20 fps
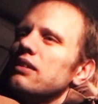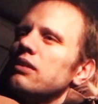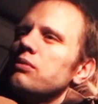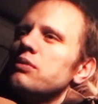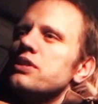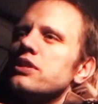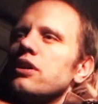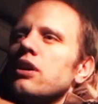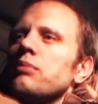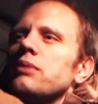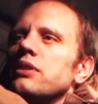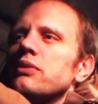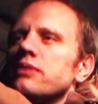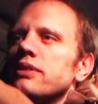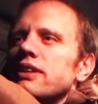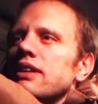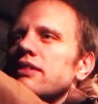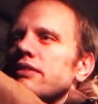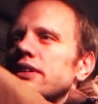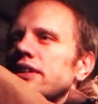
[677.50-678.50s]
We should all be
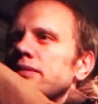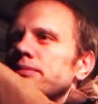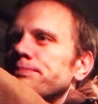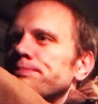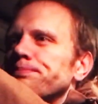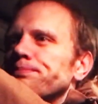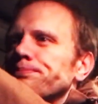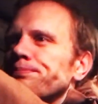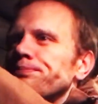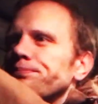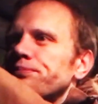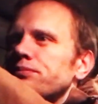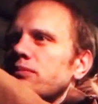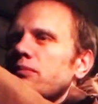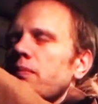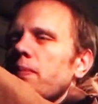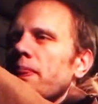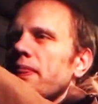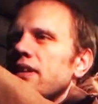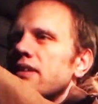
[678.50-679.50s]
doing that, right?
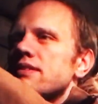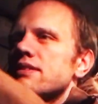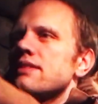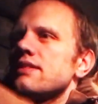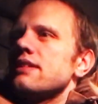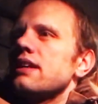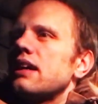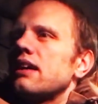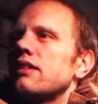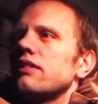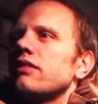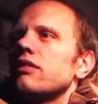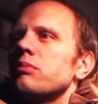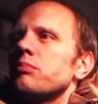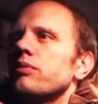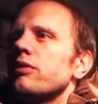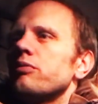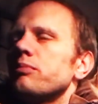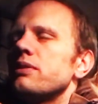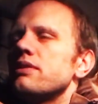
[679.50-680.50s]
Stacking our
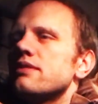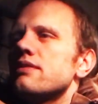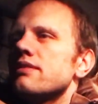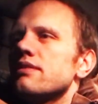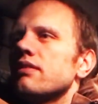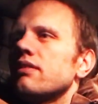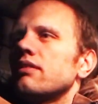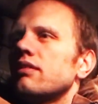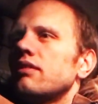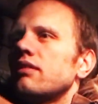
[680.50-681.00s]
improvements.